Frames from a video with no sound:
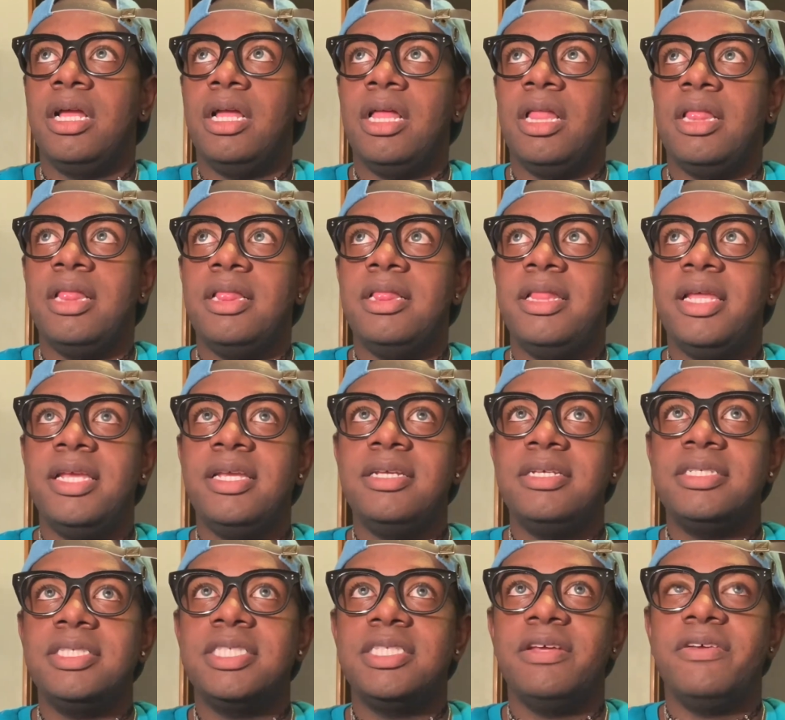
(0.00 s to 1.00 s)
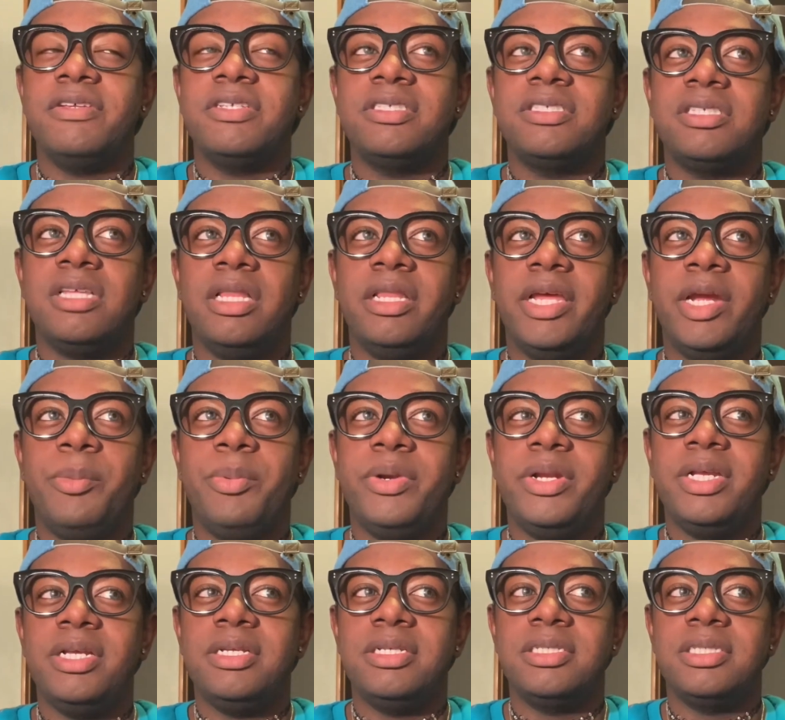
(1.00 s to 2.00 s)
these
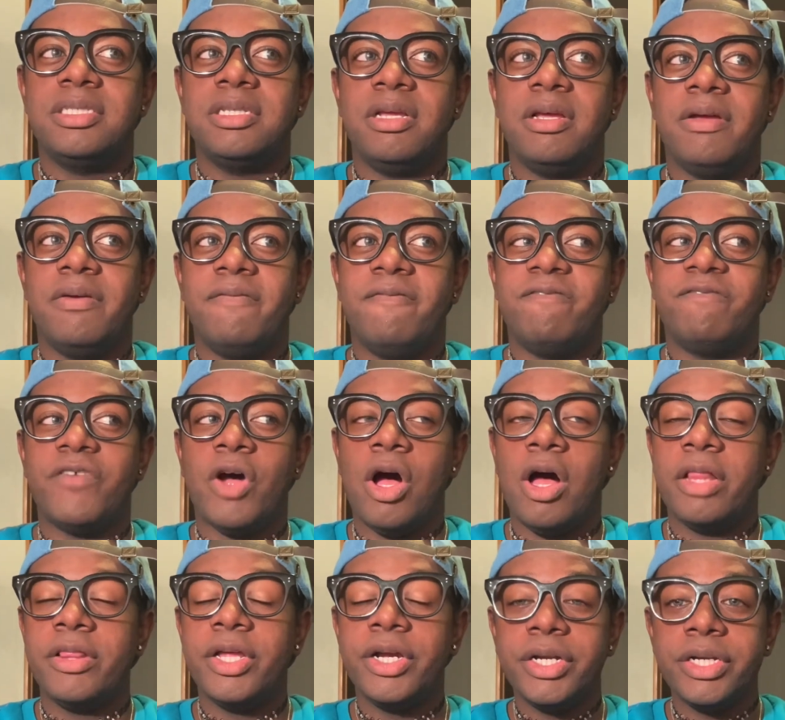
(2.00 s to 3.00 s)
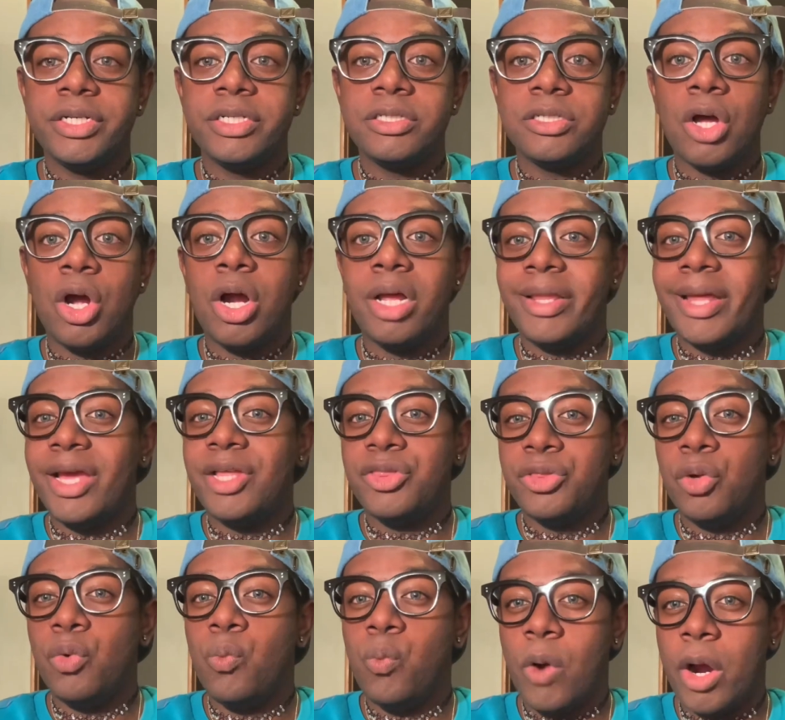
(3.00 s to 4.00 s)
celebrities' fathers are like
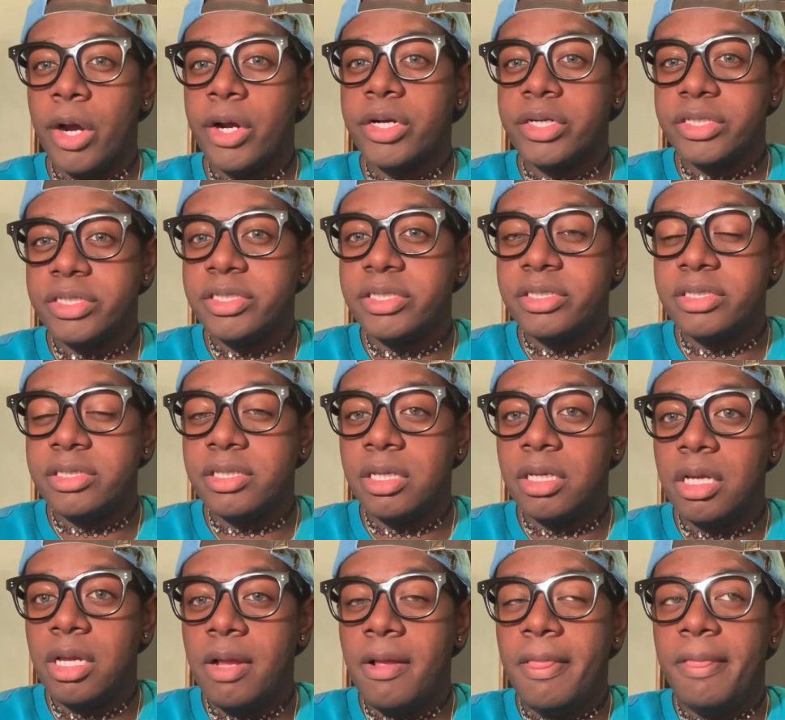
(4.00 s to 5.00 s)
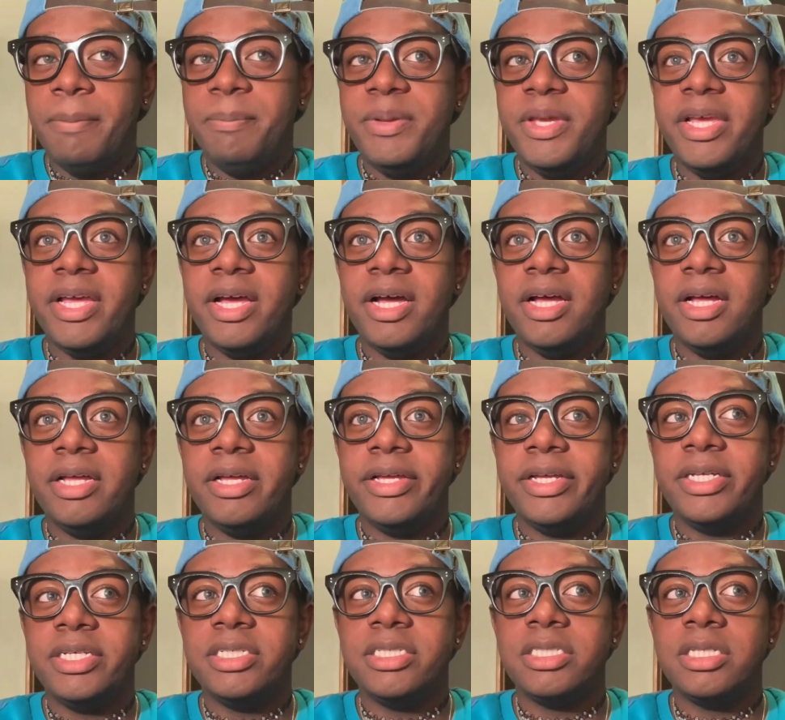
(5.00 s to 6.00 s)
the worst,
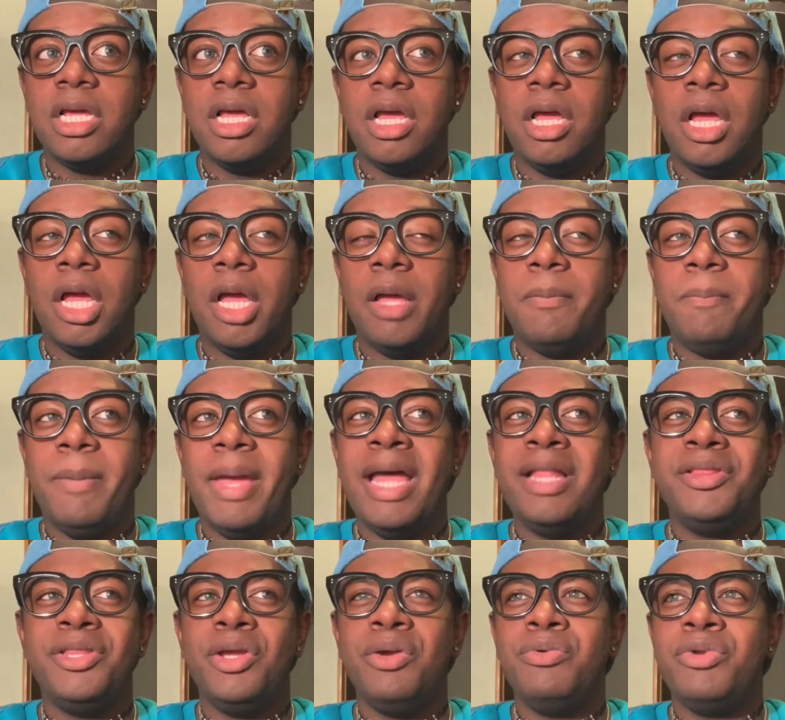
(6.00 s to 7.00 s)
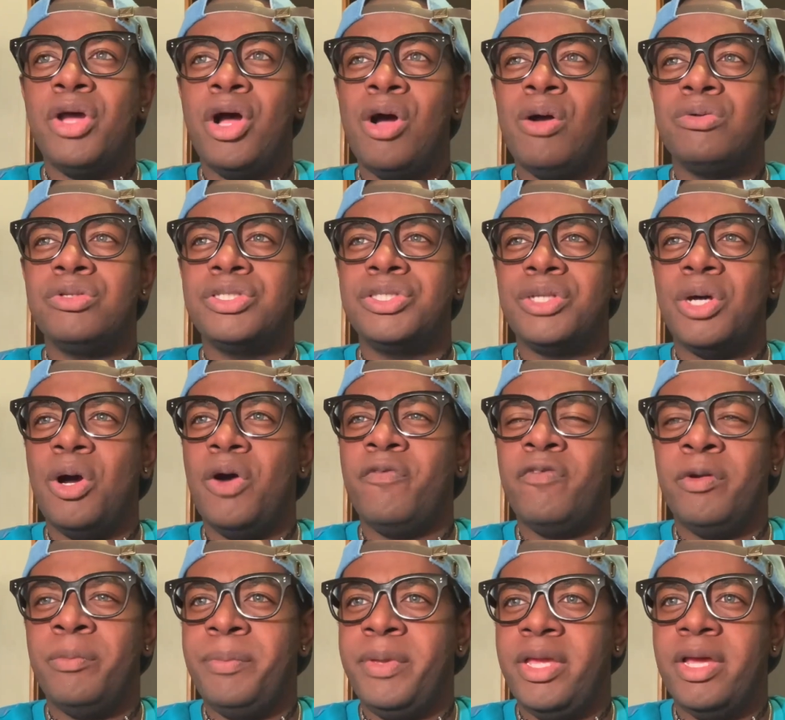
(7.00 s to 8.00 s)
because Matthew Knowles stole
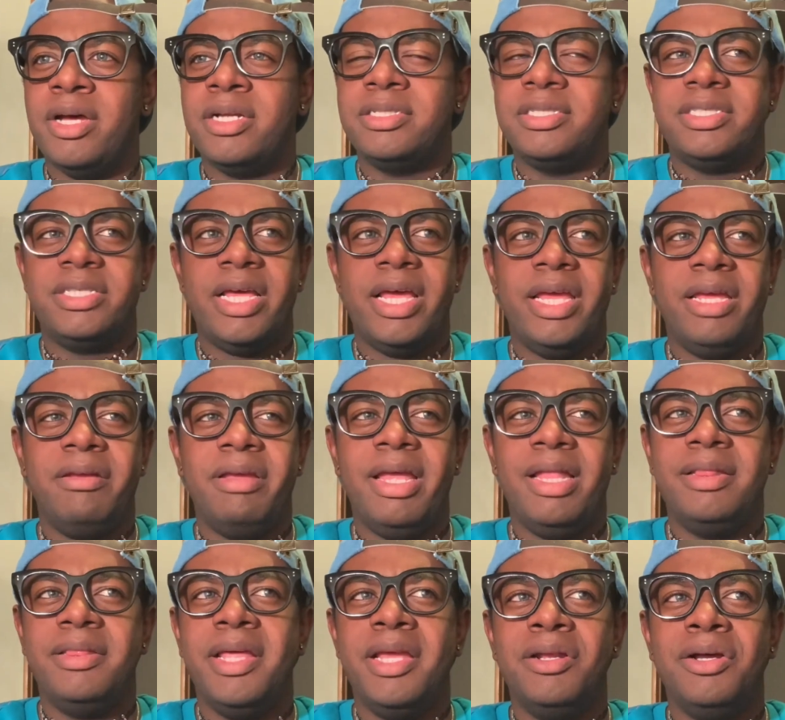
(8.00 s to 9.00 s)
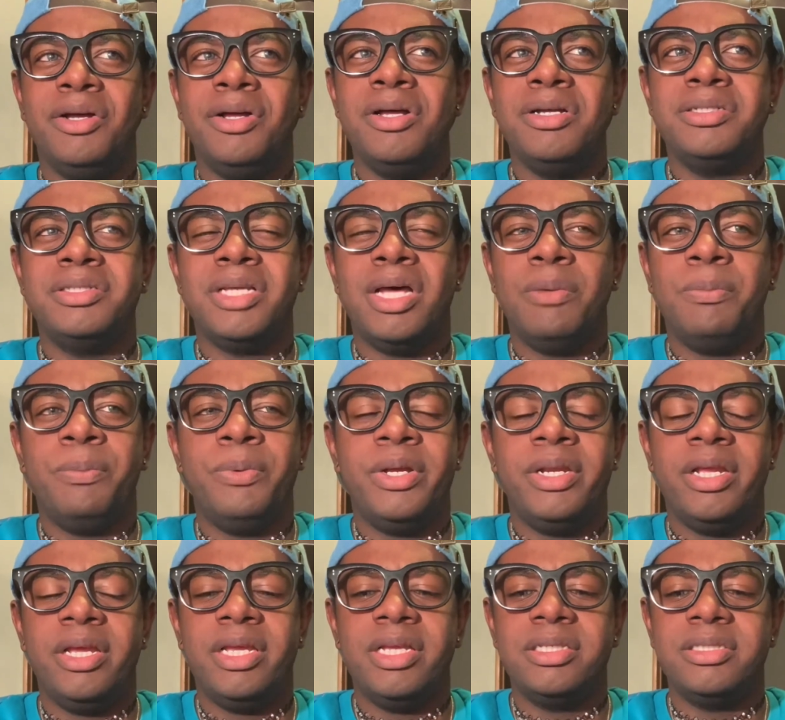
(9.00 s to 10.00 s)
from Beyonce and then hooked up with
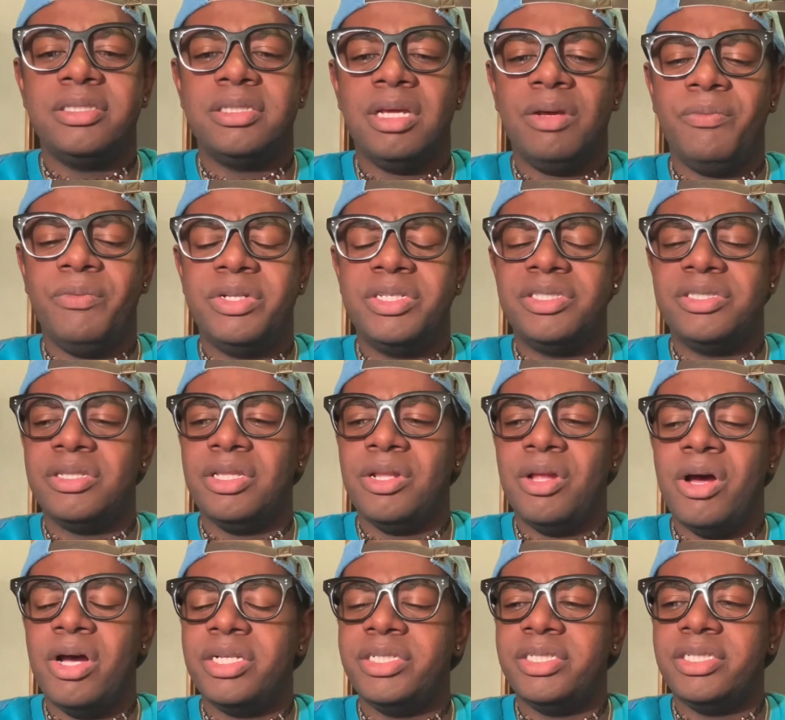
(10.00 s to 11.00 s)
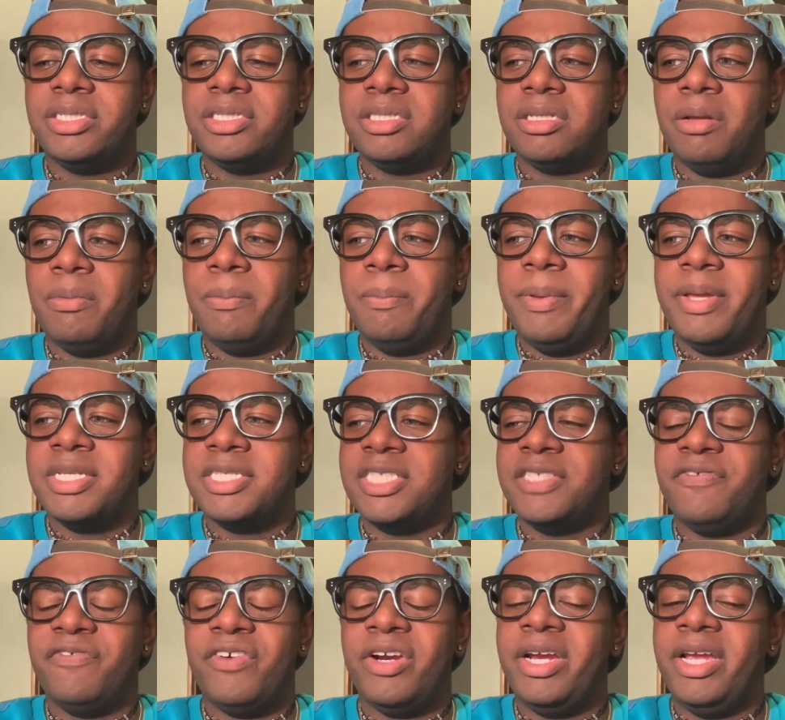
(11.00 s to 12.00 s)
Solange's
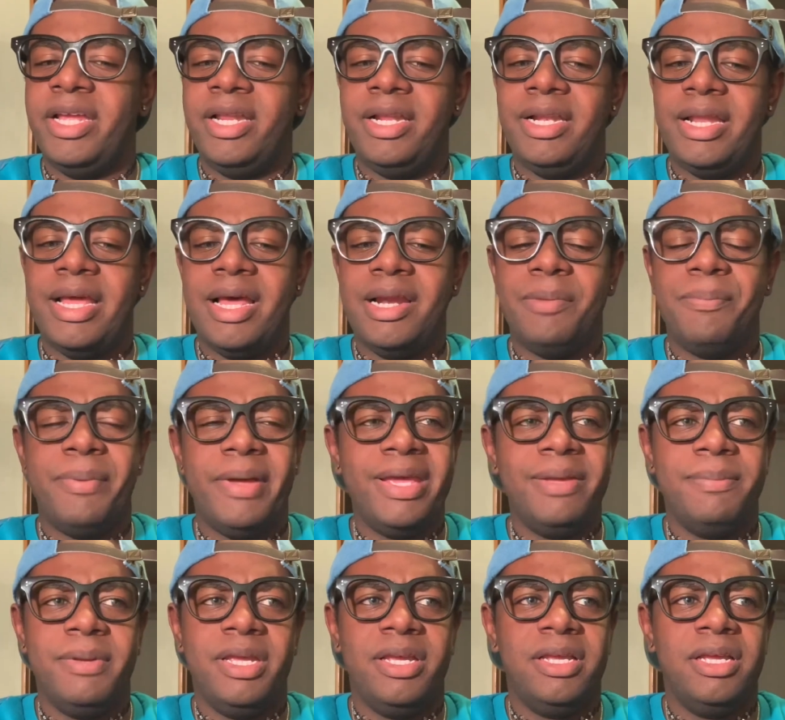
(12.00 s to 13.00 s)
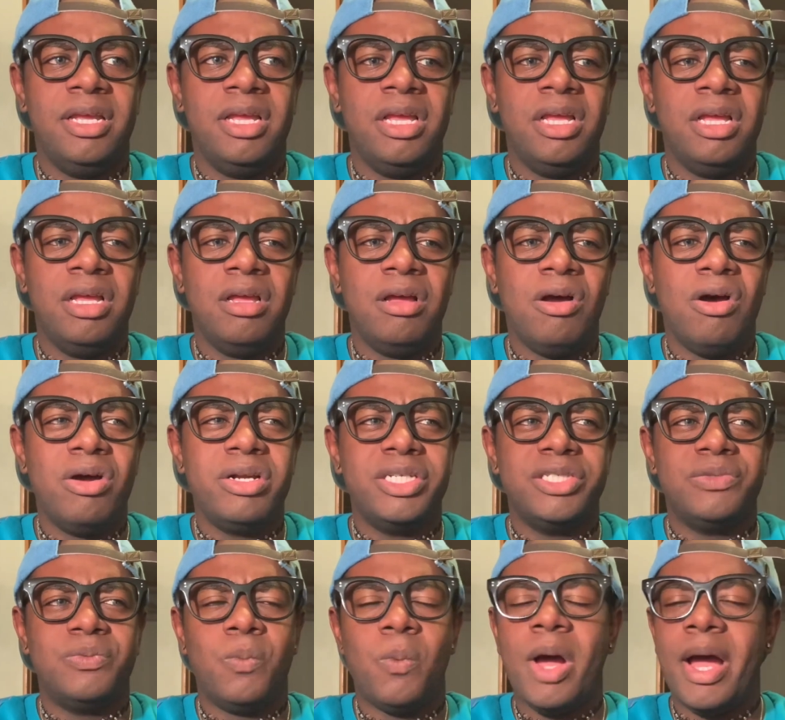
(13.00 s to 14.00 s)
best friend and had a baby on
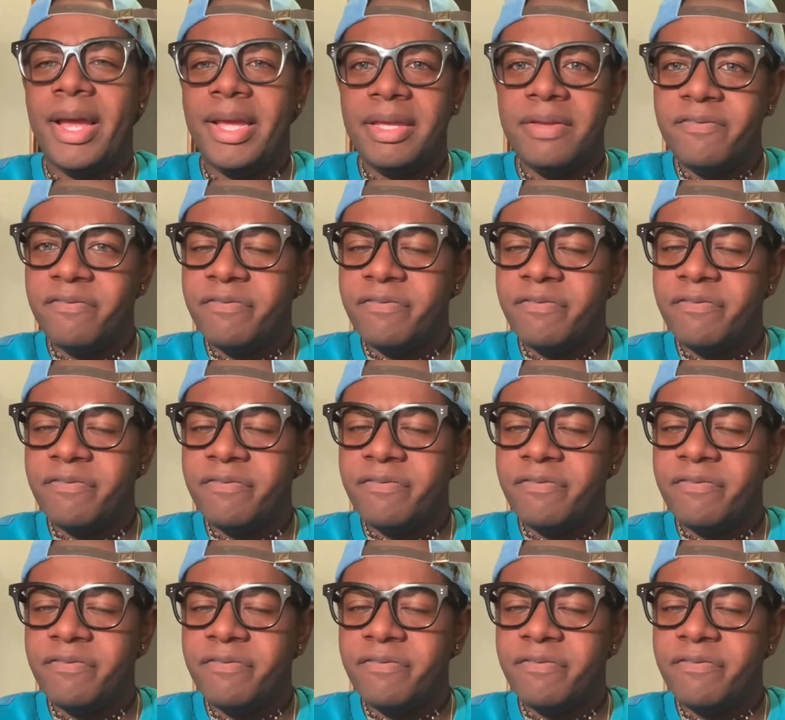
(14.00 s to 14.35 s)
his wife.